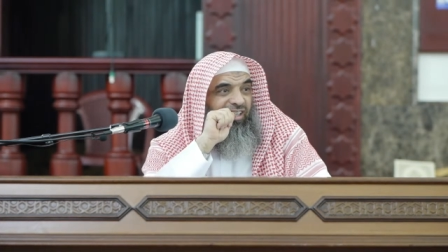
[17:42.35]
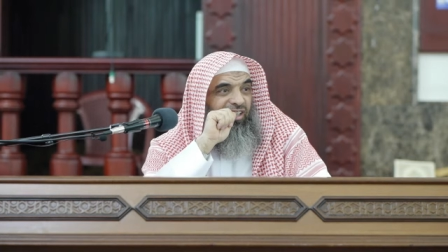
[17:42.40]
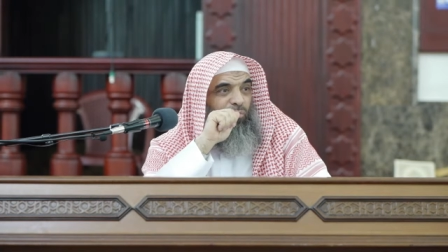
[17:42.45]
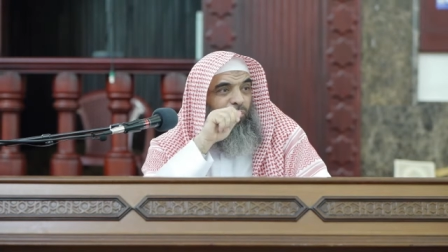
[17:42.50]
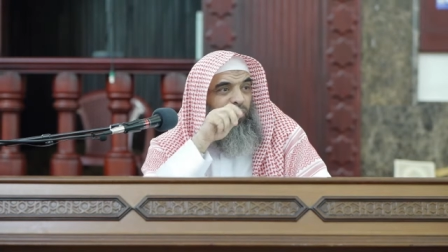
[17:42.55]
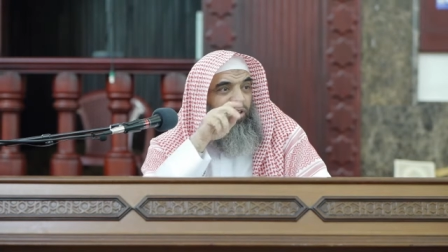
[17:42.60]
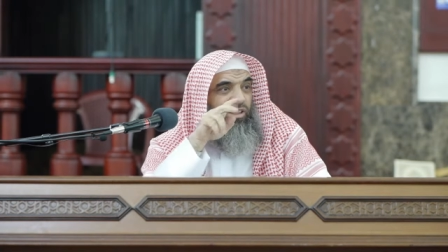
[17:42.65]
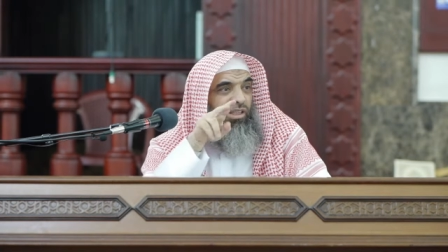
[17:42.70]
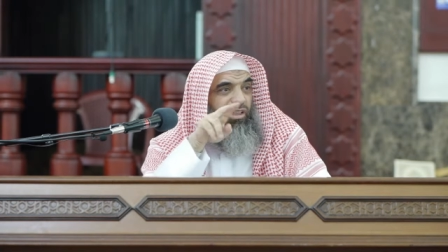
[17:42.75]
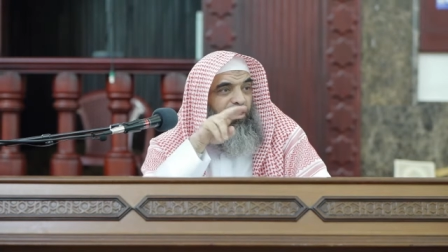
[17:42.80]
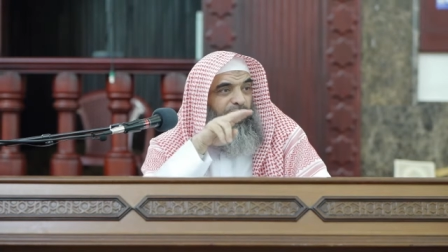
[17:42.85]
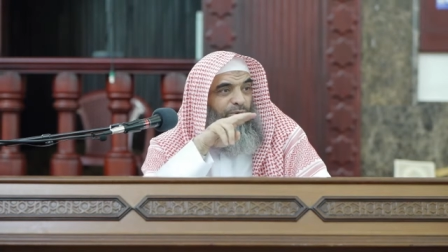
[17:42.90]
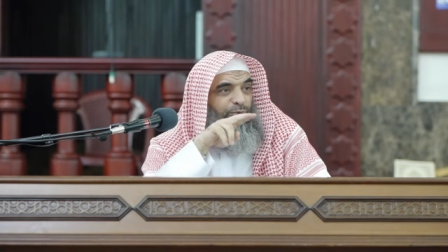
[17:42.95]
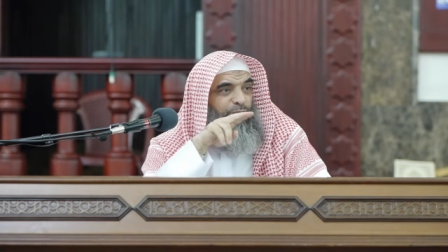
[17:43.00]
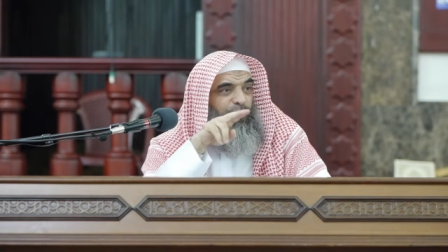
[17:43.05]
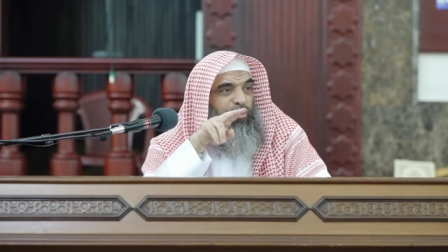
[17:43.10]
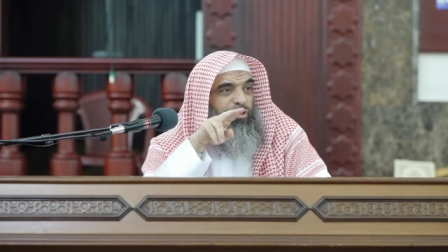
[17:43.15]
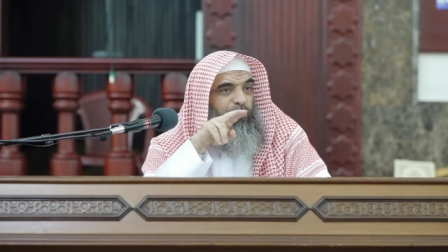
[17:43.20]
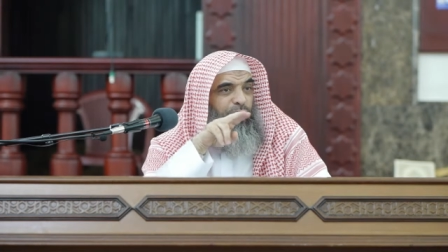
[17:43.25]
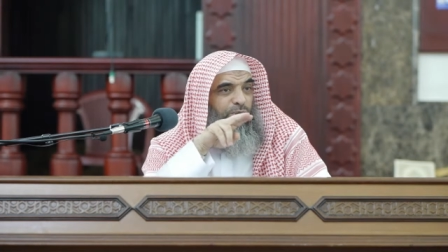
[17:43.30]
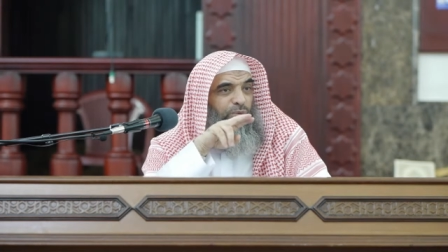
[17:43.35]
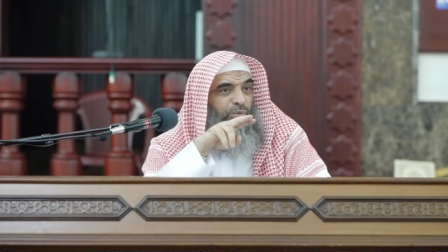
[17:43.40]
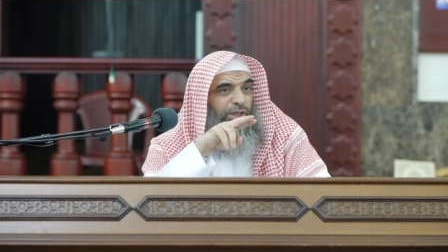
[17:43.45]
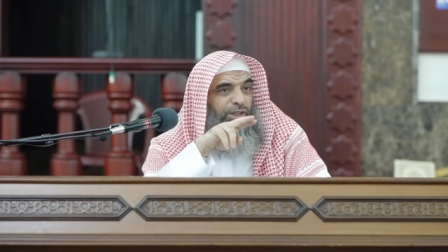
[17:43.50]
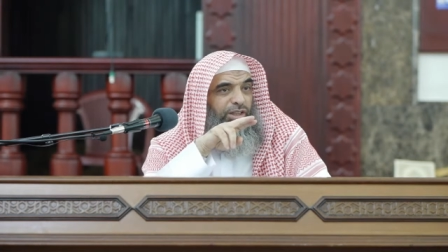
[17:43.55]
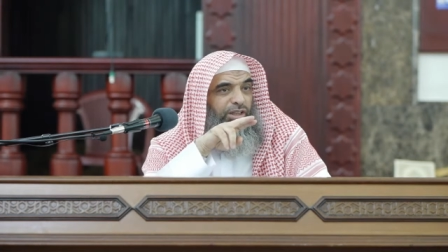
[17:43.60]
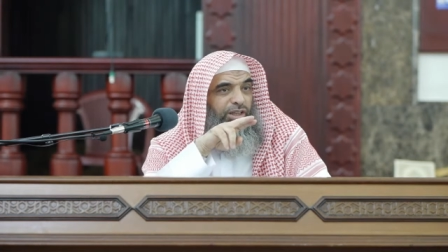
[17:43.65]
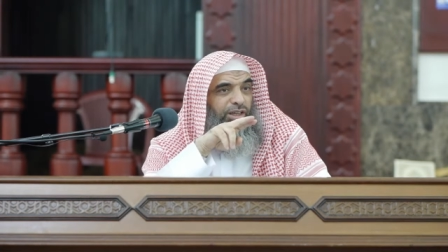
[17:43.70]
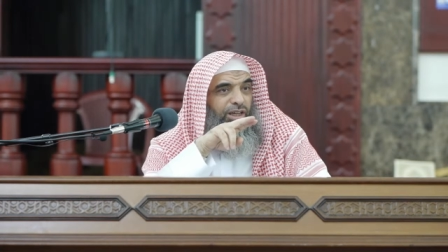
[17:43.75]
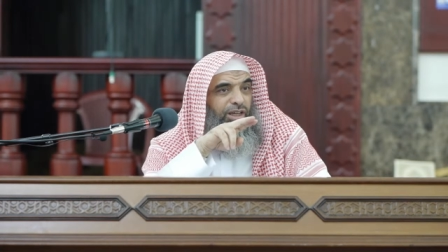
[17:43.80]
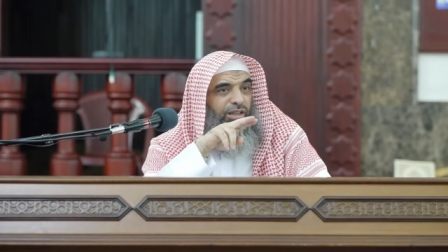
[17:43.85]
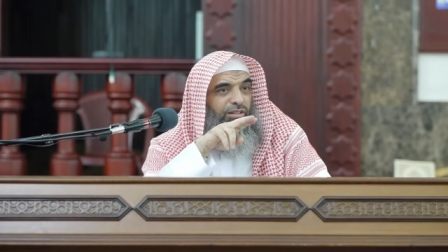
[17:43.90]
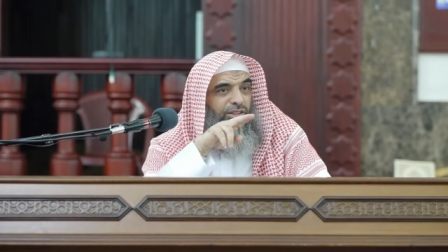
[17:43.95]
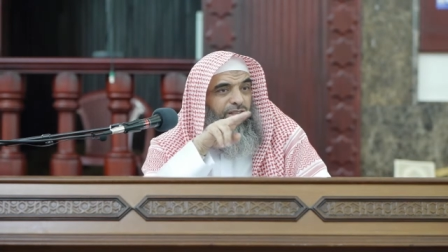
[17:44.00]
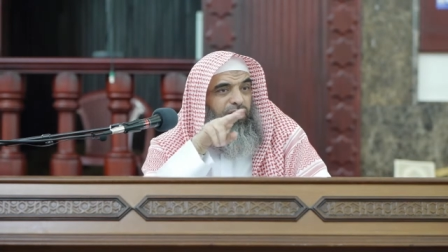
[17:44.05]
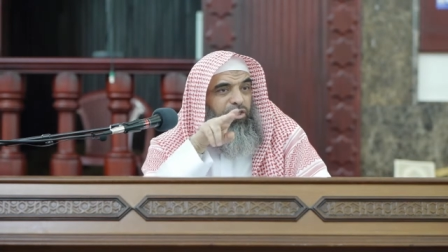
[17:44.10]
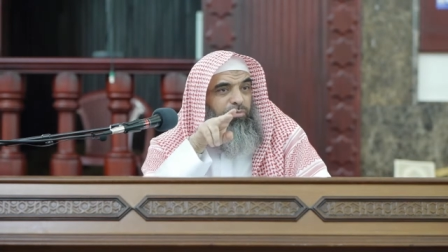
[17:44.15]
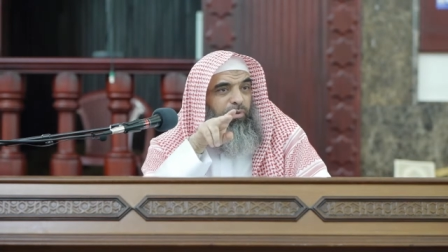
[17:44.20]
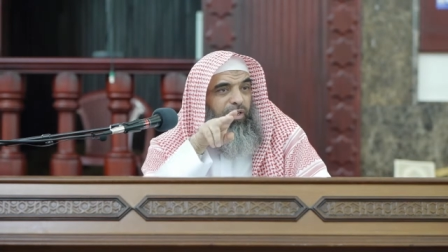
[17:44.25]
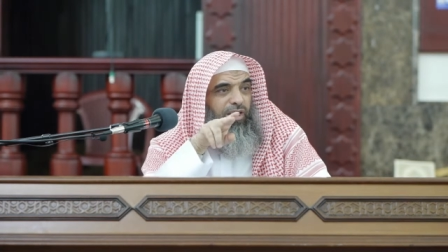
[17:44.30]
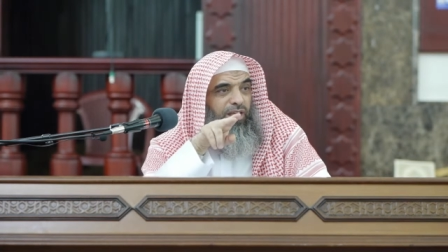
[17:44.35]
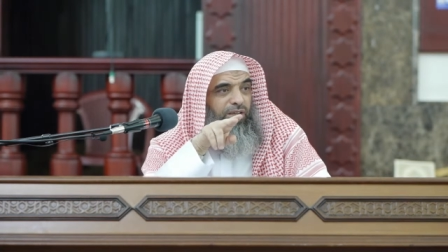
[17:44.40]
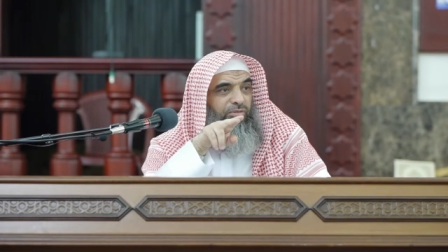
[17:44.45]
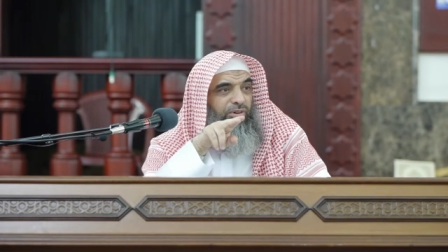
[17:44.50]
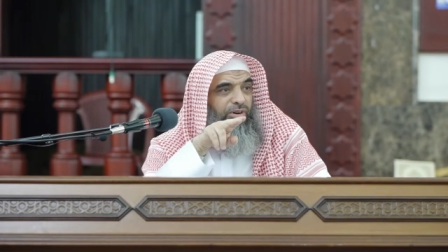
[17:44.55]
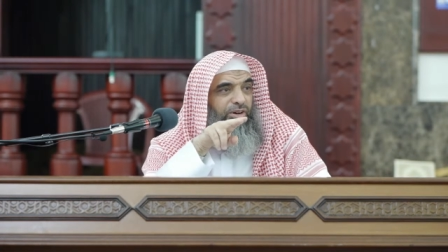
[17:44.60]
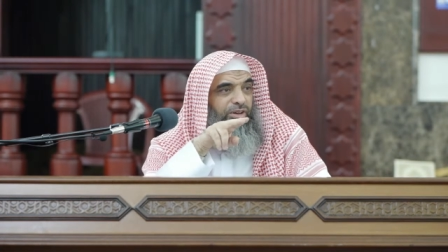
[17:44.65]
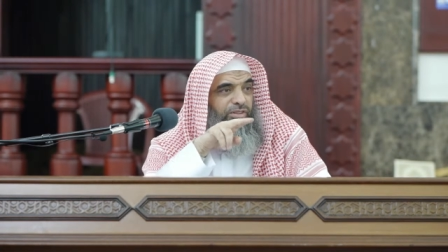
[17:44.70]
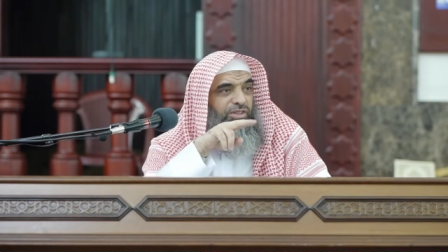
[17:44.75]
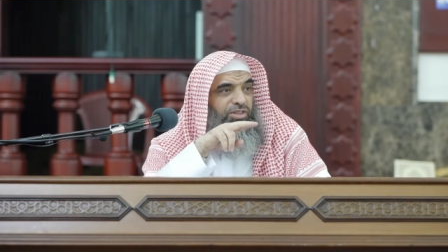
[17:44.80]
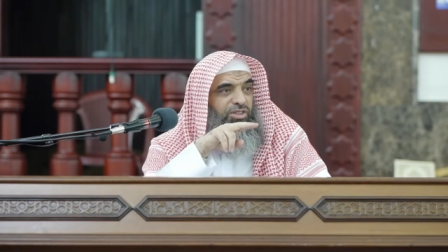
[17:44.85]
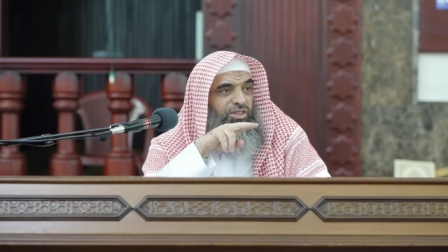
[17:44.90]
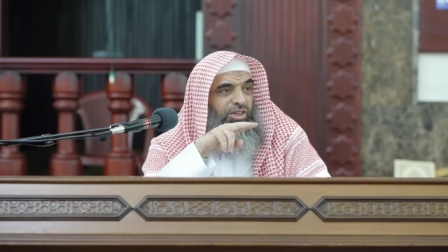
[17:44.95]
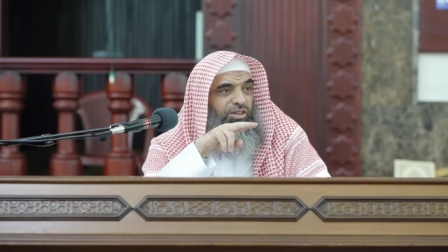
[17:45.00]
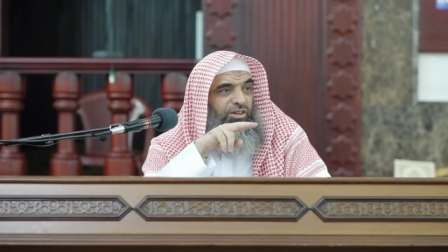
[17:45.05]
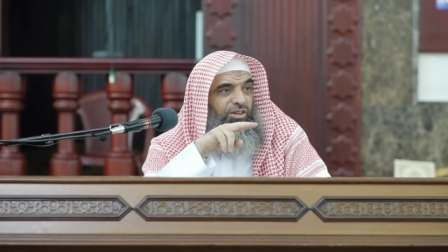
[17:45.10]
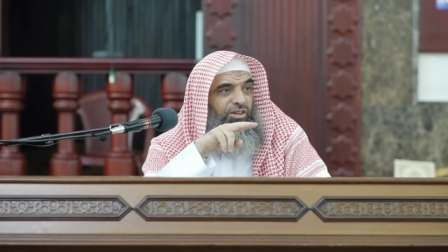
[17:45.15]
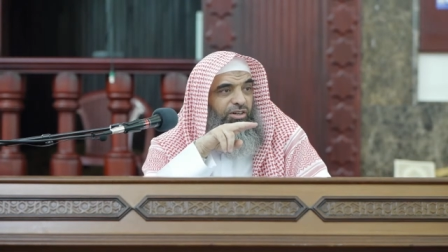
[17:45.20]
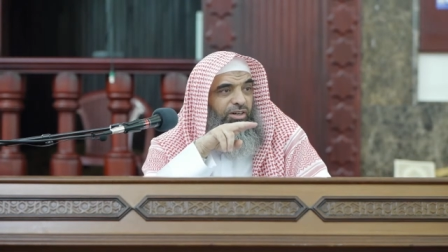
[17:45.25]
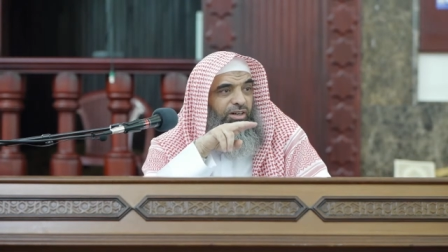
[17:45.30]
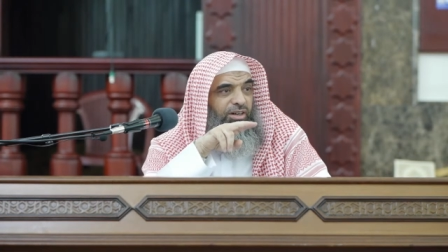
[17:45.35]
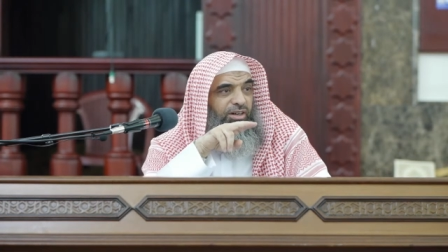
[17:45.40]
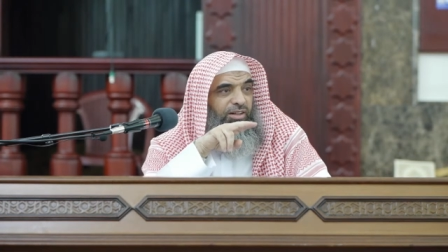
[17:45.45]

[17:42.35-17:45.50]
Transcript: with the difference between the disbeliever and the sinner,